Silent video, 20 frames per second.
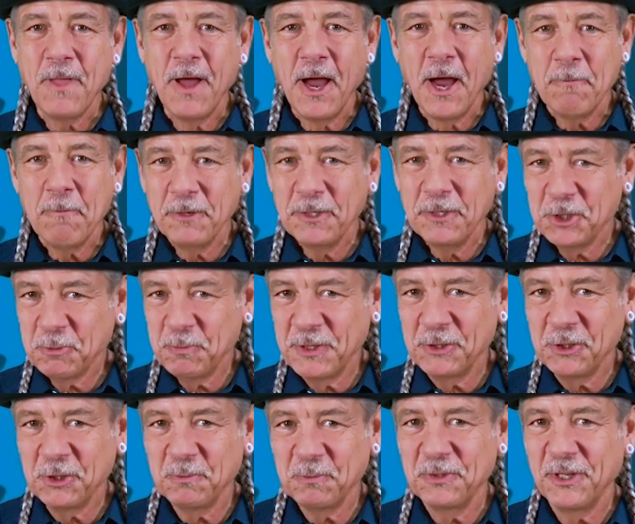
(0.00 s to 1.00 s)
I'm going to
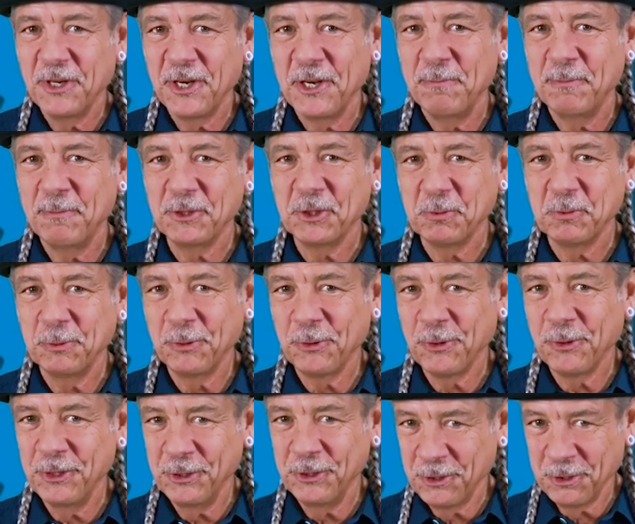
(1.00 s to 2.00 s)
spend some time
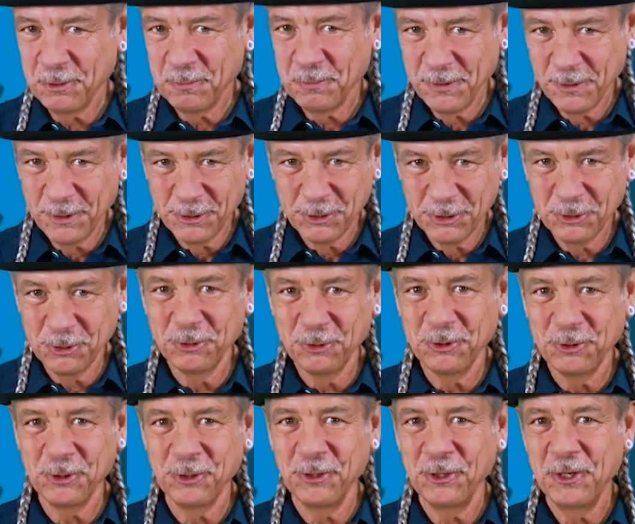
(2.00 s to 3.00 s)
exploring your personal
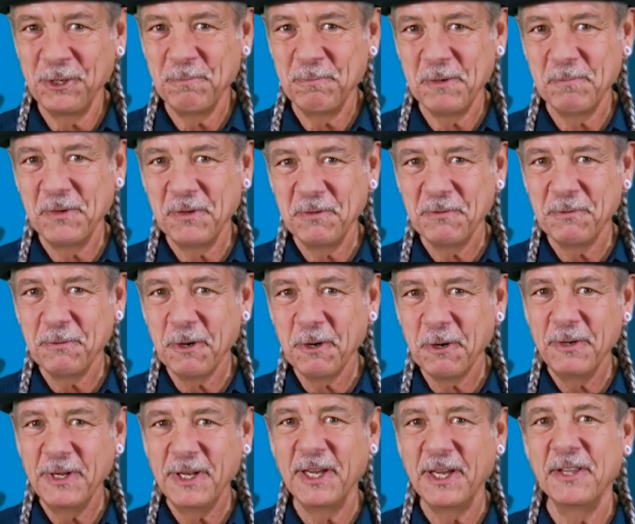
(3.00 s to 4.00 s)
journey, but before
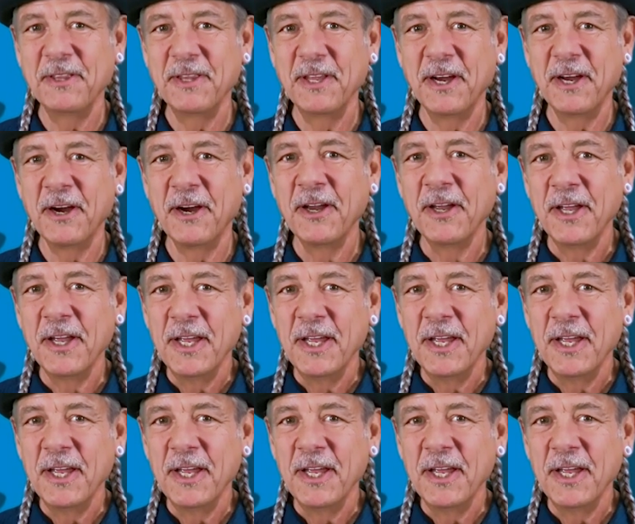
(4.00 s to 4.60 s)
we get there,